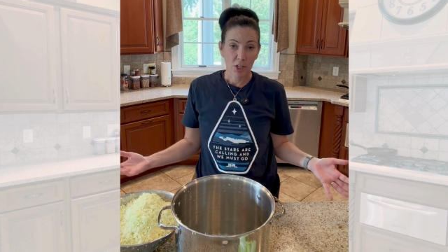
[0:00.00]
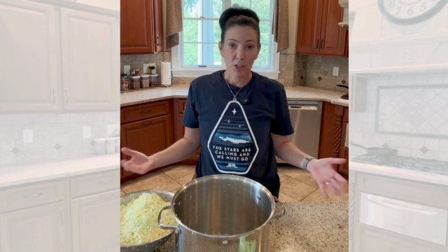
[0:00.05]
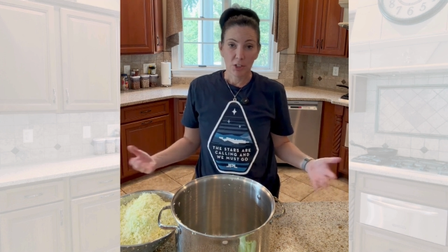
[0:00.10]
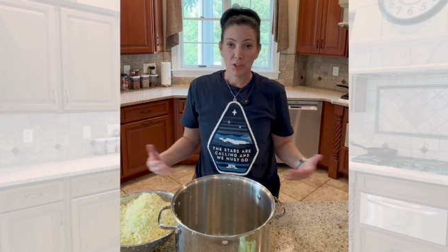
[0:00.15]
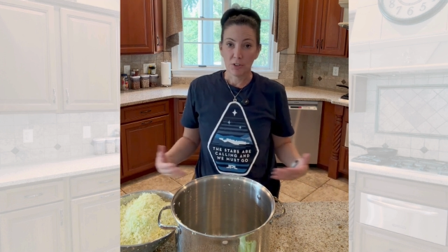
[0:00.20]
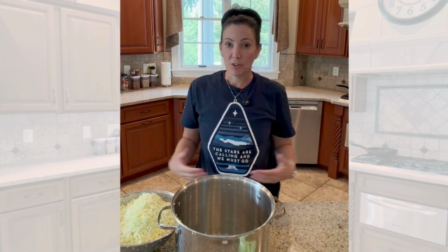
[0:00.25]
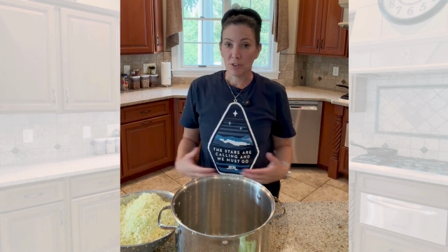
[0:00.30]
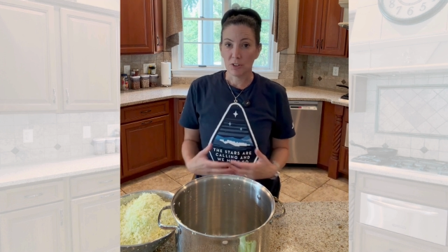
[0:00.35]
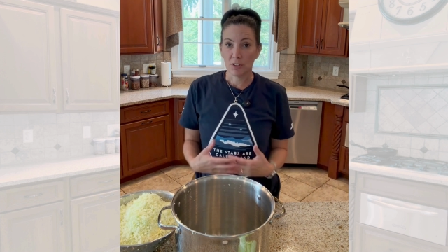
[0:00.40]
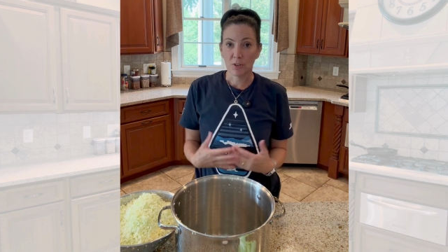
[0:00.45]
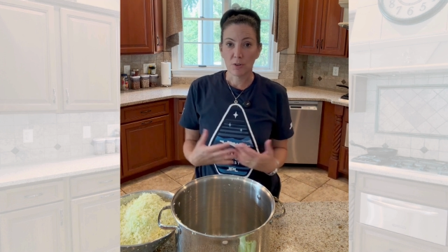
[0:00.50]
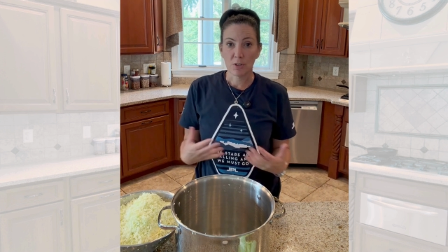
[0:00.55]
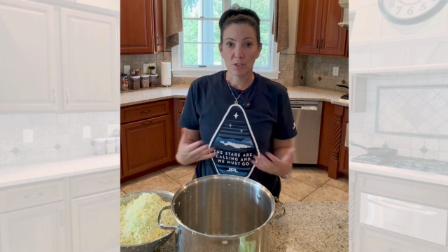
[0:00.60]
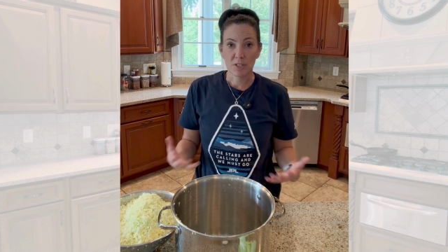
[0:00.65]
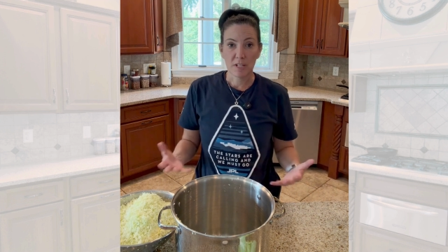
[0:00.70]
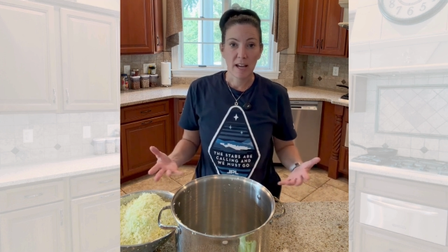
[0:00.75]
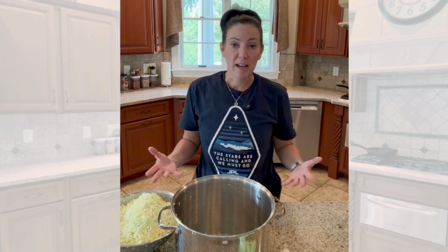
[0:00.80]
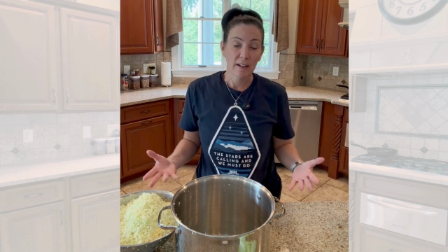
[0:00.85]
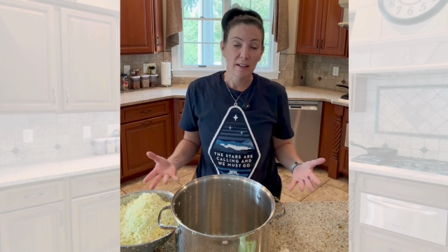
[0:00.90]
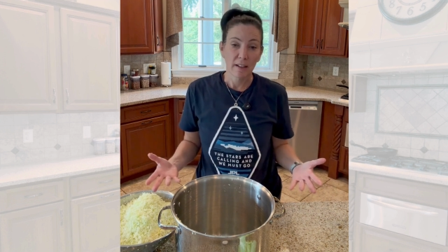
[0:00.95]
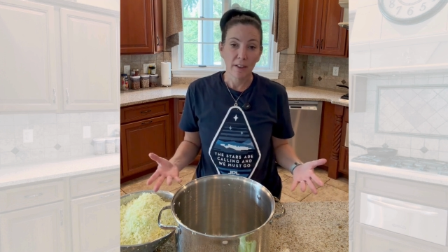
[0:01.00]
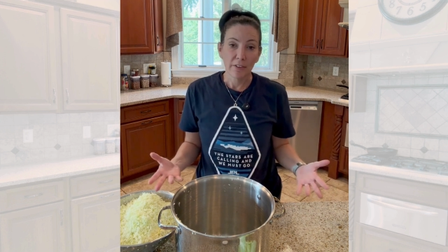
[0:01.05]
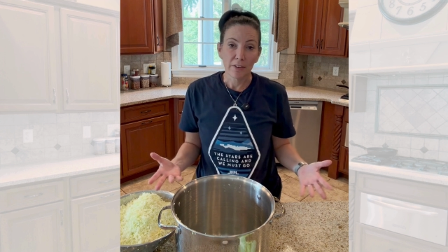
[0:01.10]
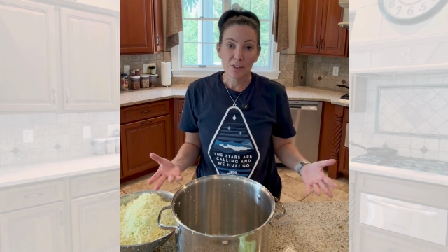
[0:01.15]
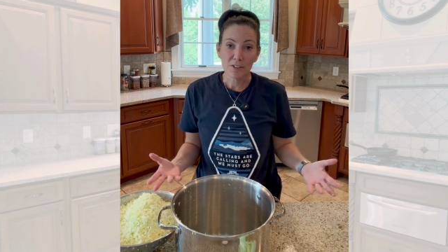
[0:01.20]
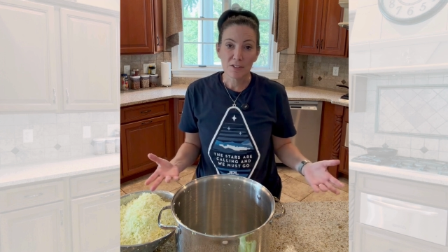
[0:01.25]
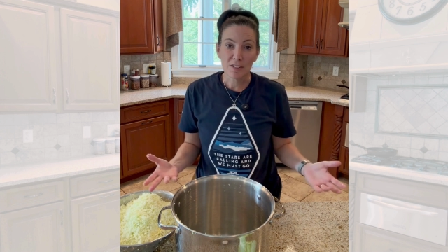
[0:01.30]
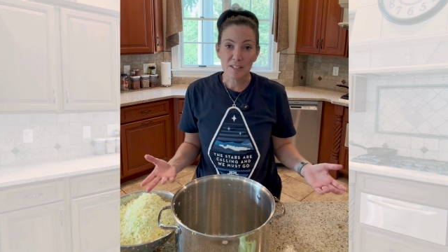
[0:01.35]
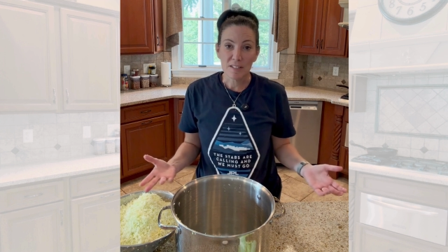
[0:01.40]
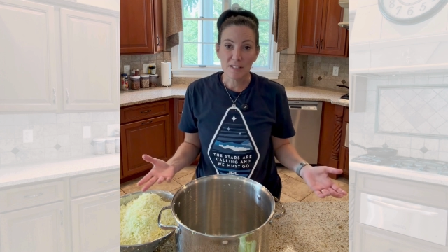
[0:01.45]
You can of course add other
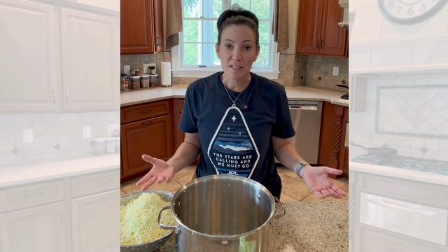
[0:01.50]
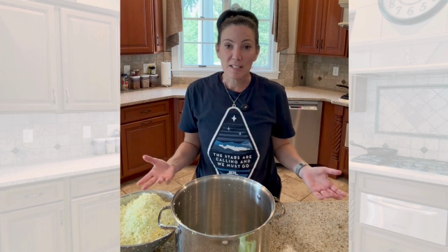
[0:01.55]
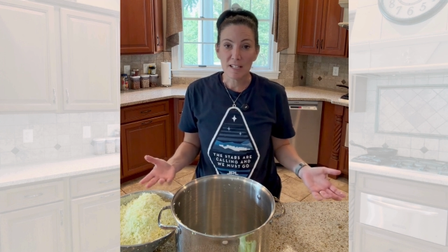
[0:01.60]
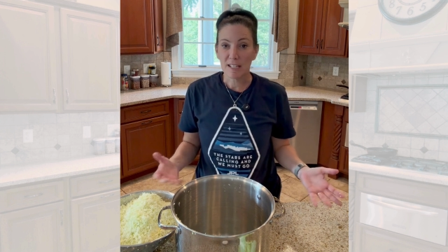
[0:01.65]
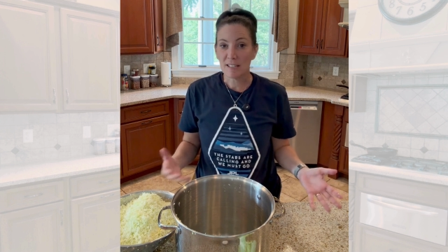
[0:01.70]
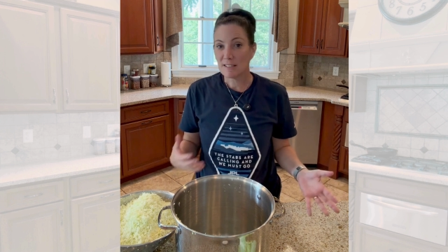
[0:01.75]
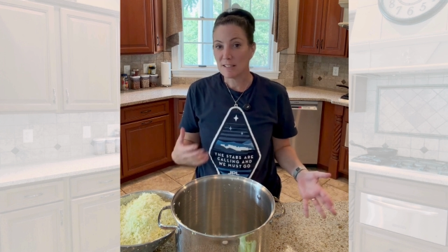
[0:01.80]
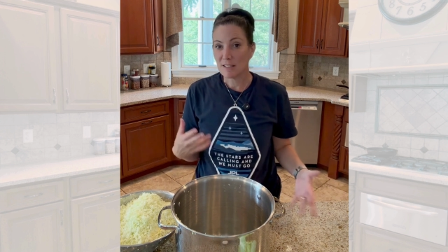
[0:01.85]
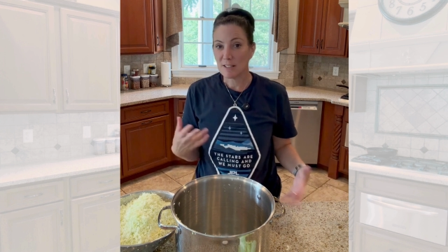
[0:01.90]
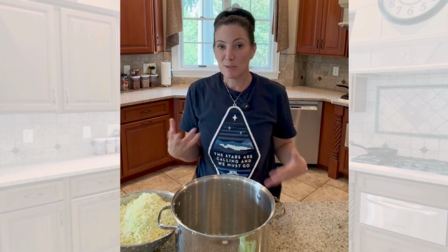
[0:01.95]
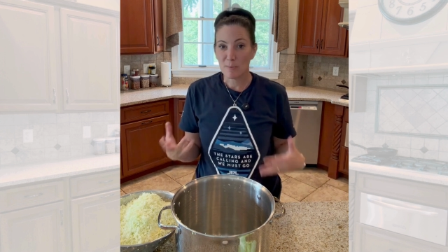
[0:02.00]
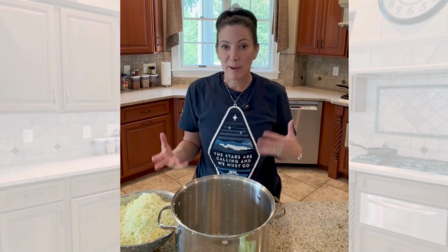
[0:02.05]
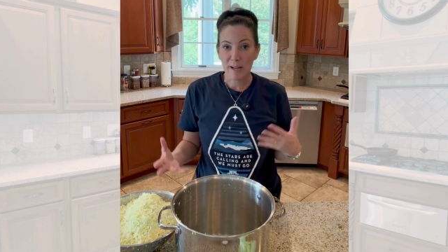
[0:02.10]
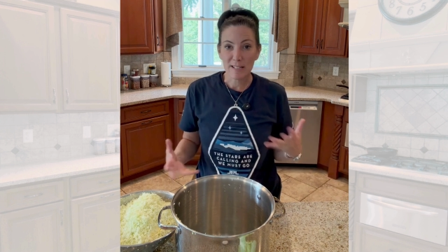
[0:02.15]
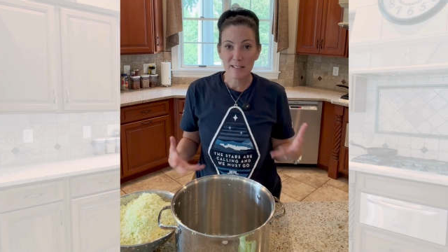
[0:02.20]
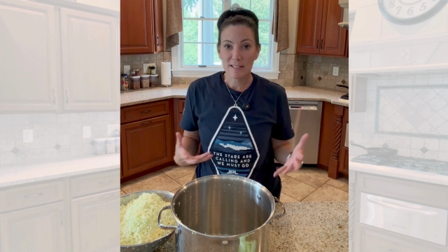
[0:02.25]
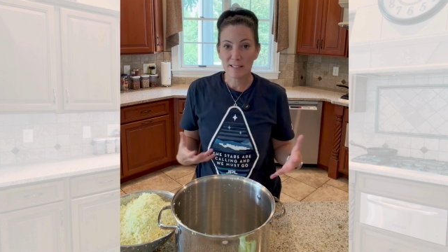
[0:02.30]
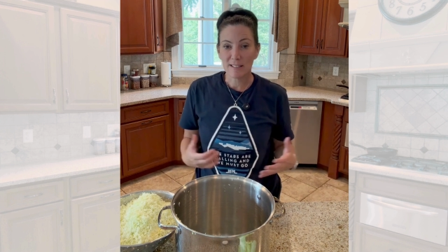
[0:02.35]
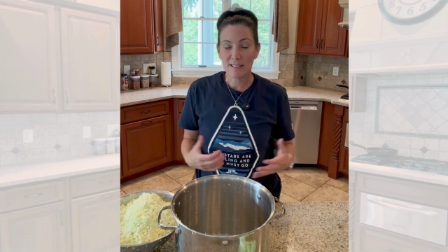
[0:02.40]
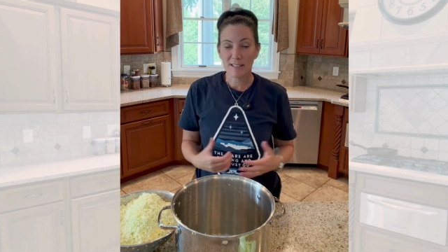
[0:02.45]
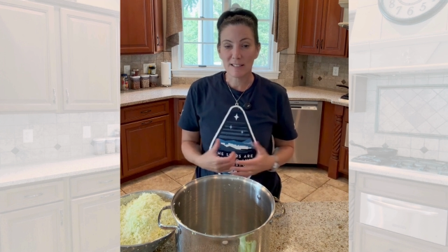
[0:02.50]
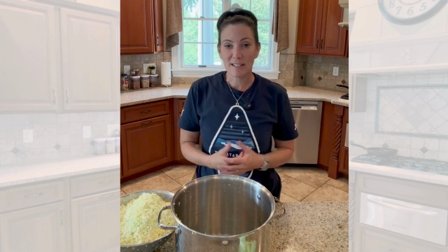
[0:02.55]
seasonings and spices